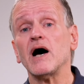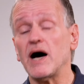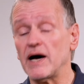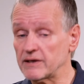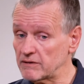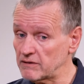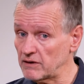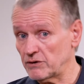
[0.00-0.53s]

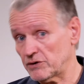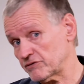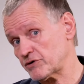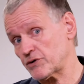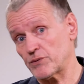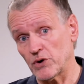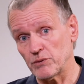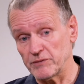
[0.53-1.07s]
and a lot of
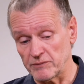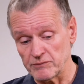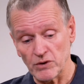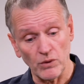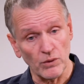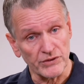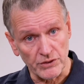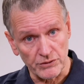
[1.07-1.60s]
chromium,
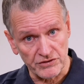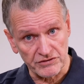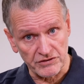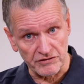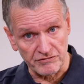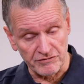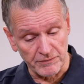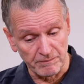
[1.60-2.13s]
all the good
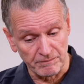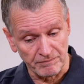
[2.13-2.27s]
stuff.